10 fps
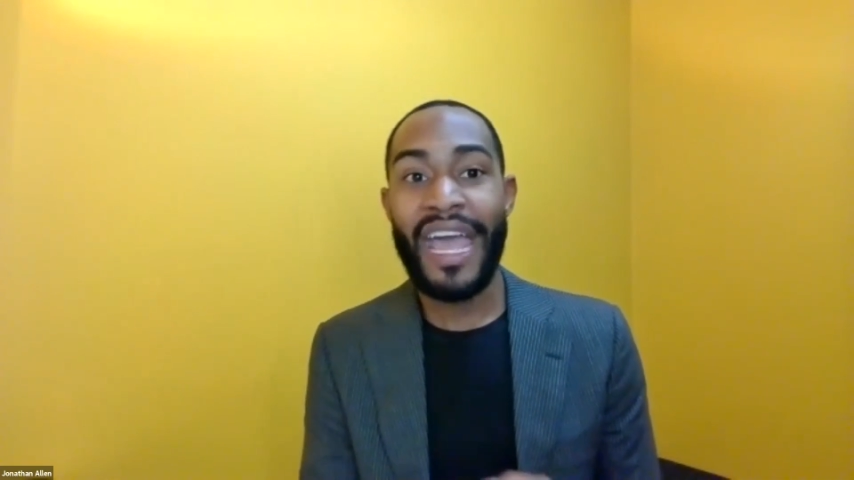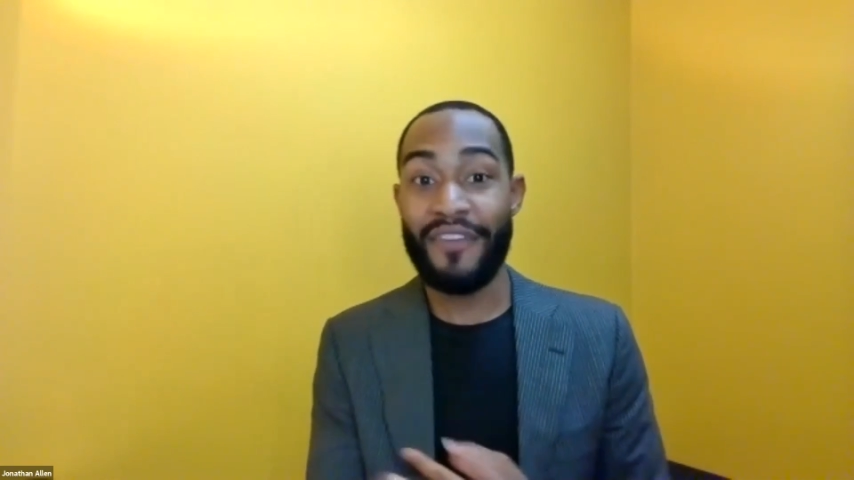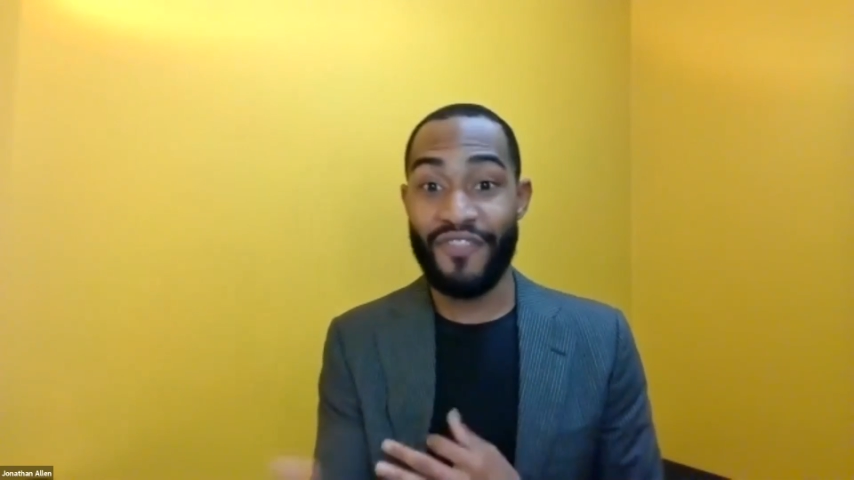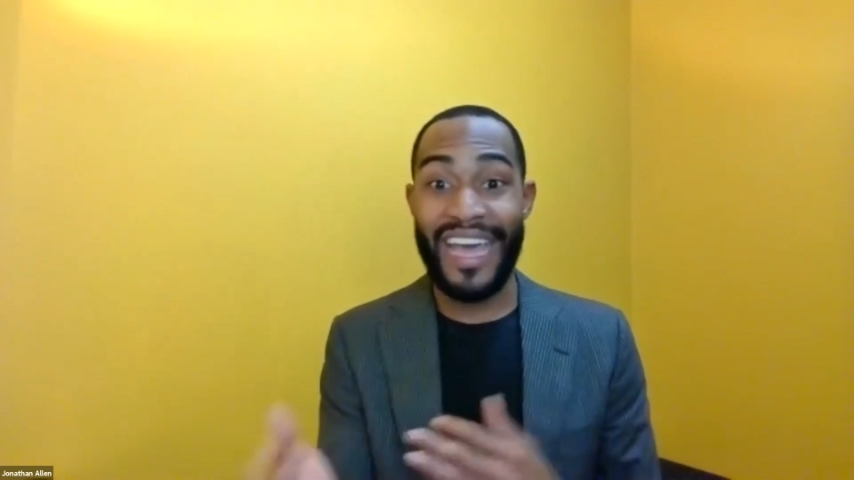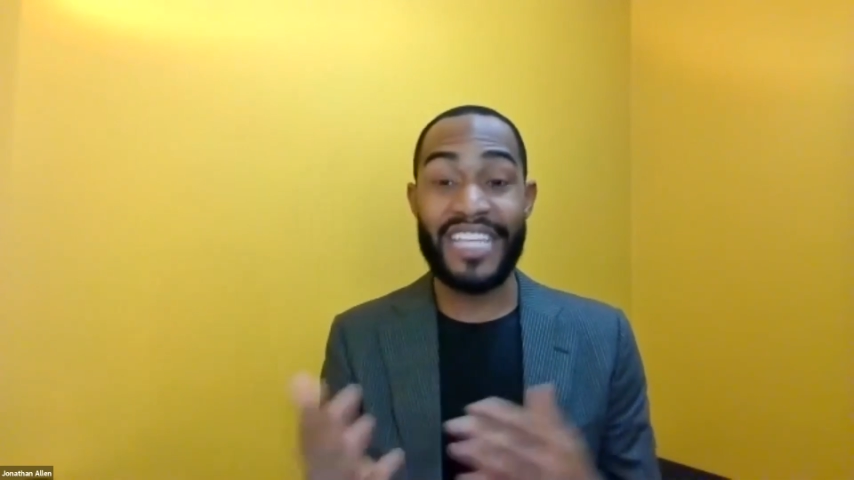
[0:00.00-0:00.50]

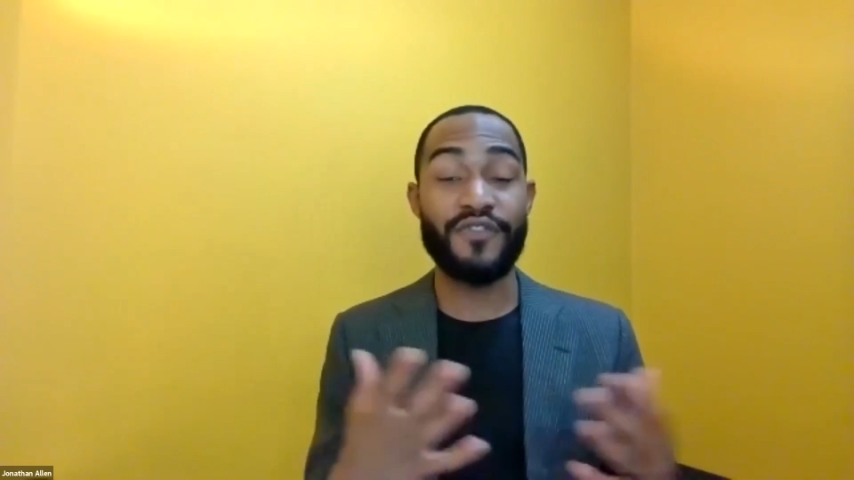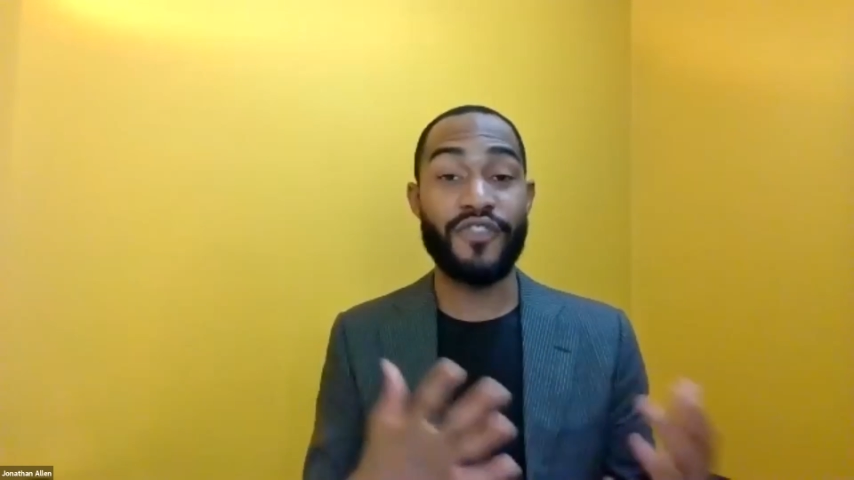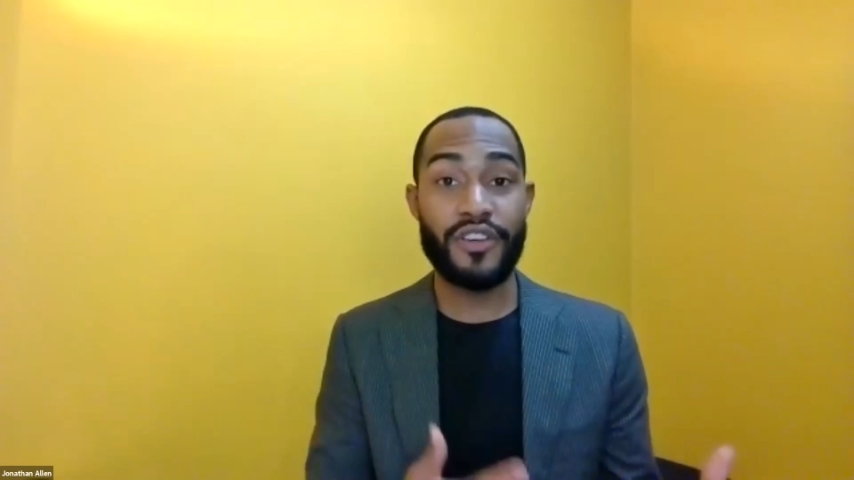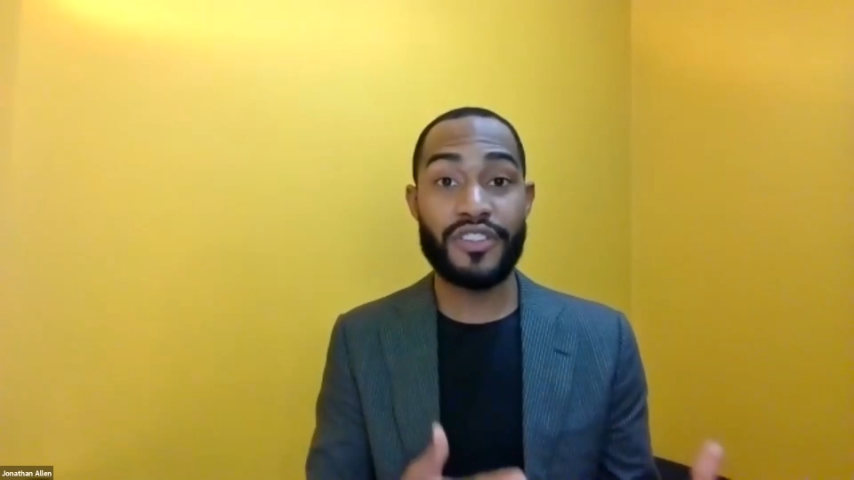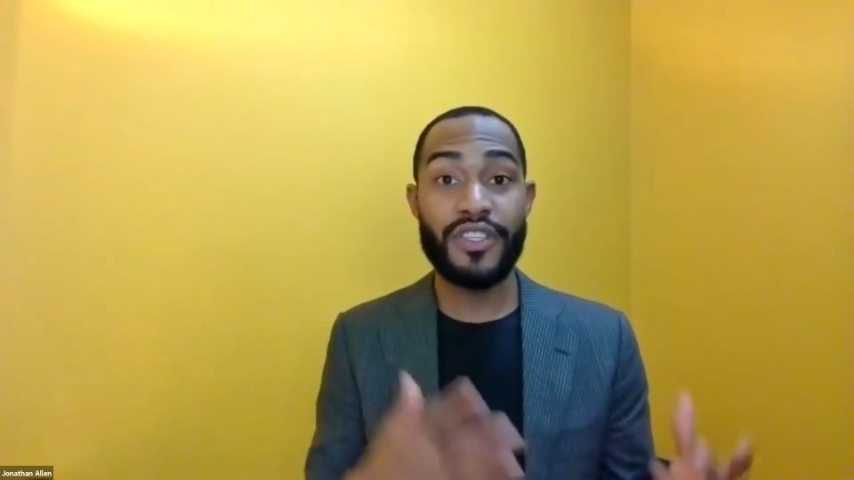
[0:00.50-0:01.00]
and vice
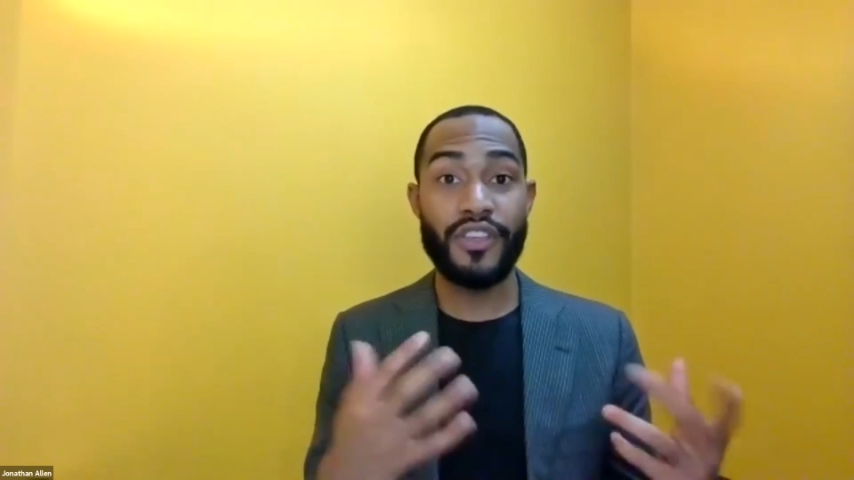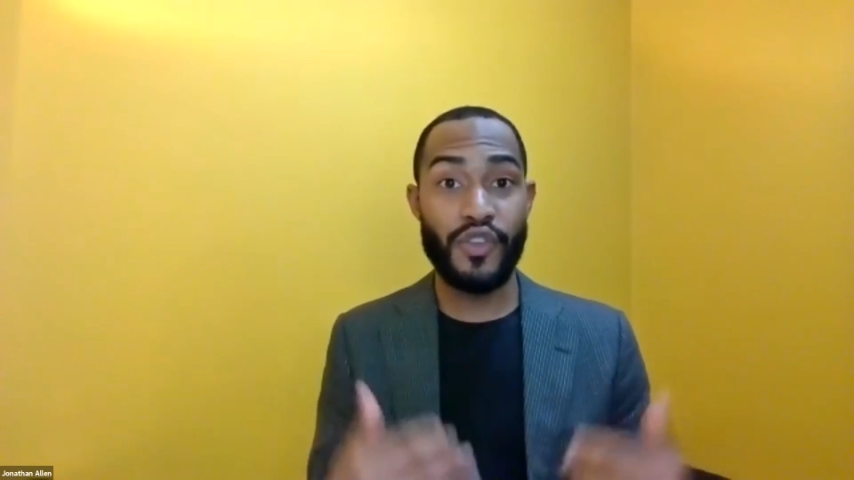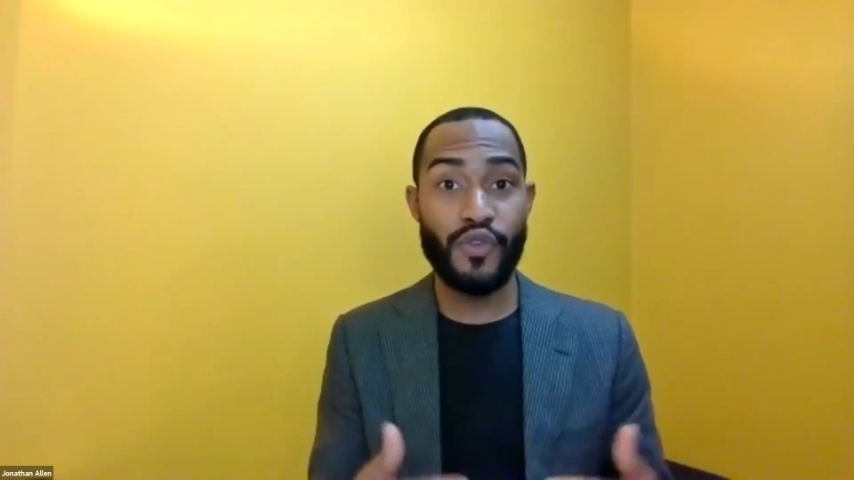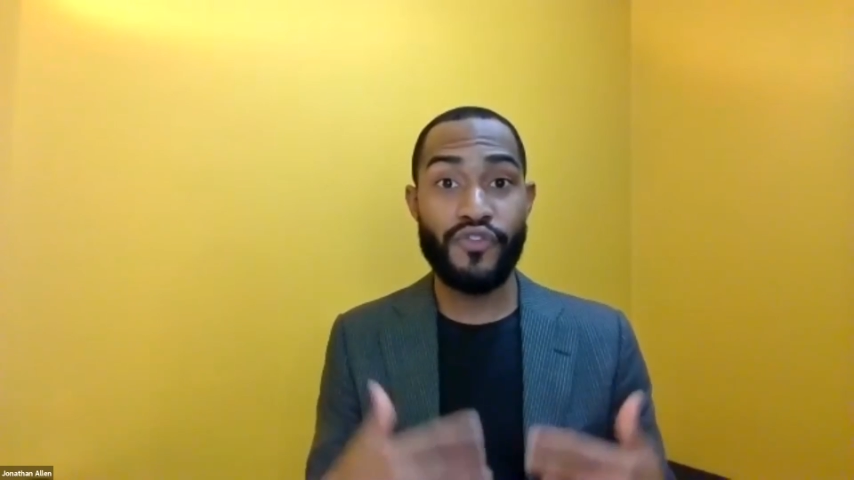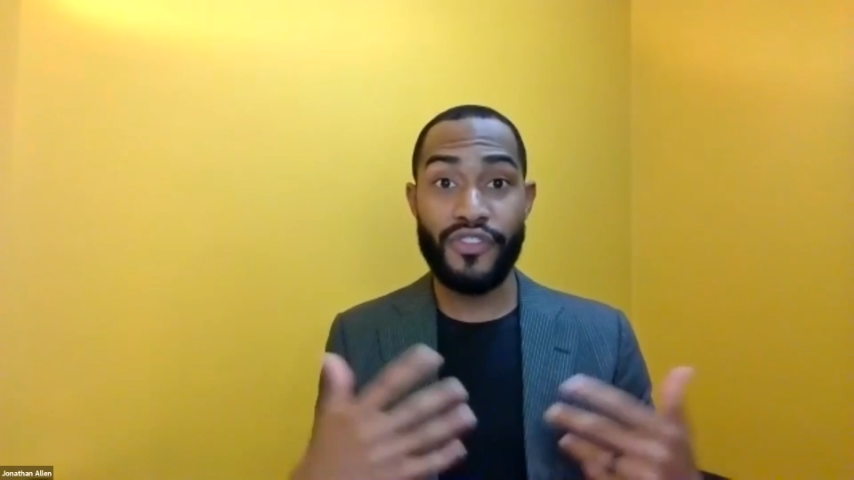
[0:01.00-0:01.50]
versa,
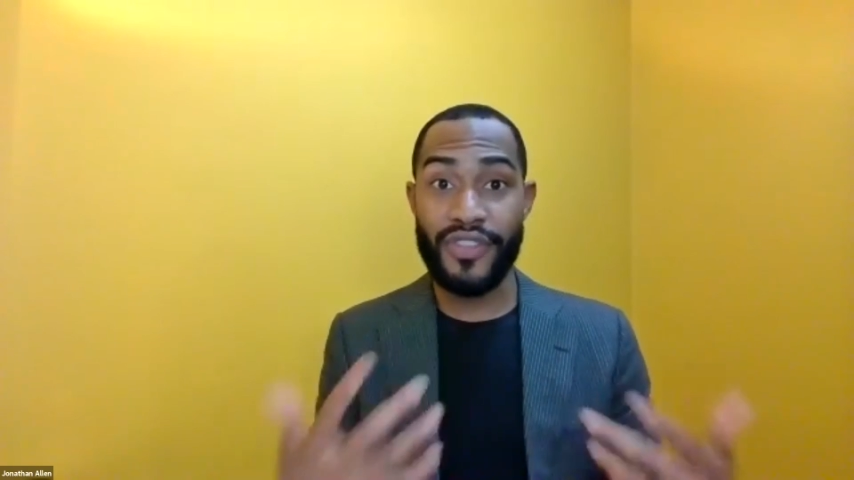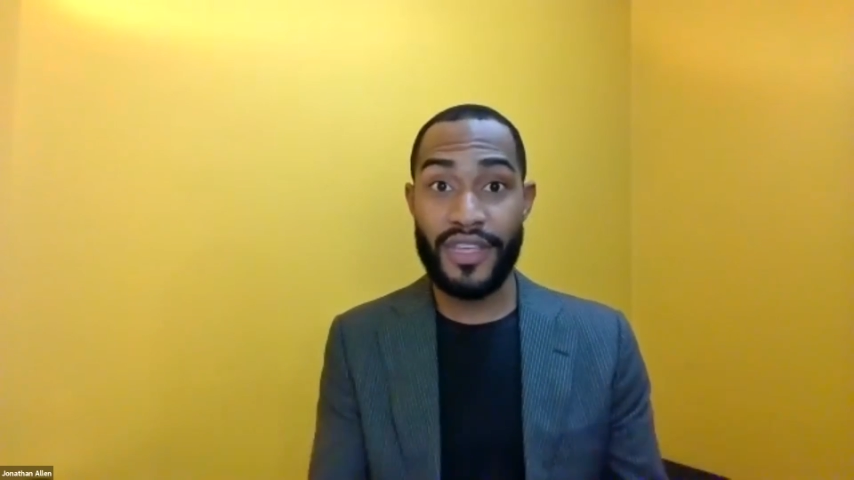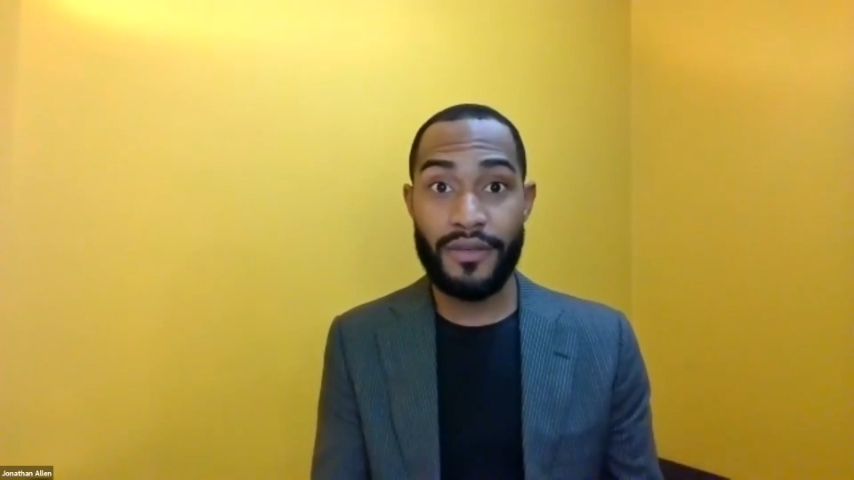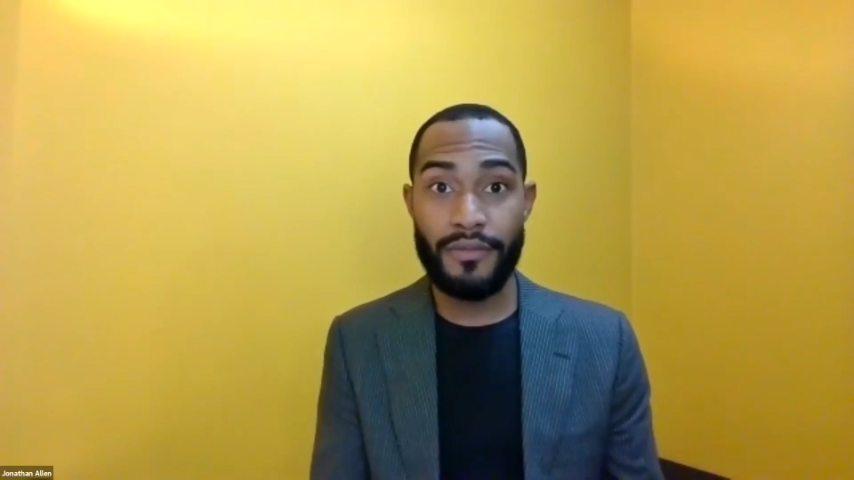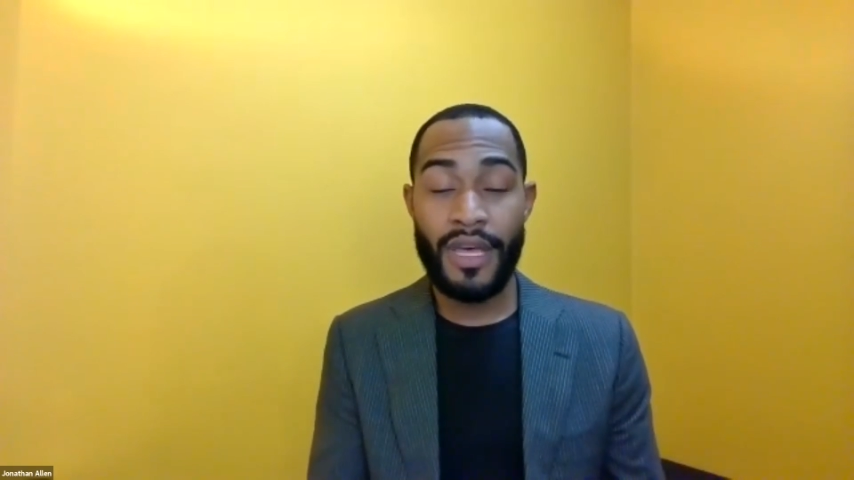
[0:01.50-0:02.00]
you for
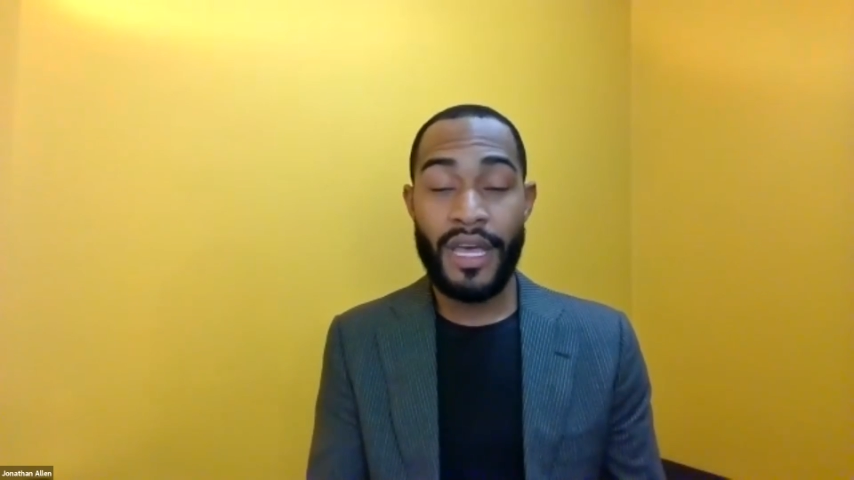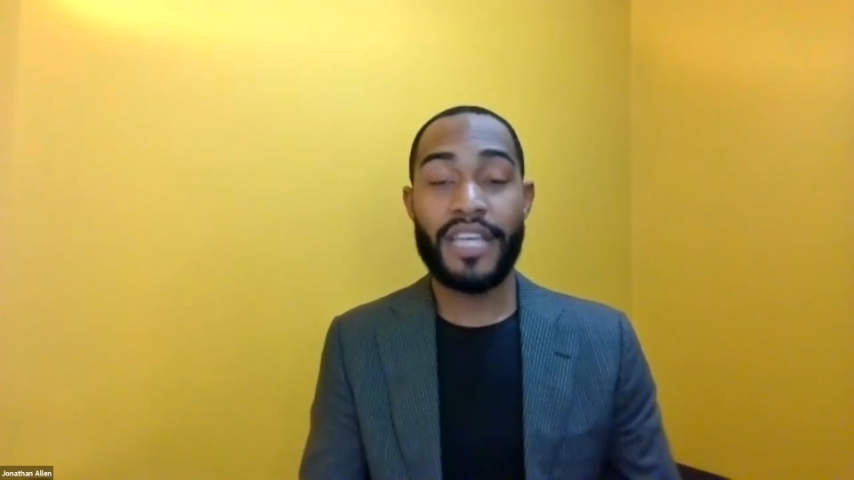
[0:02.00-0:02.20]
them.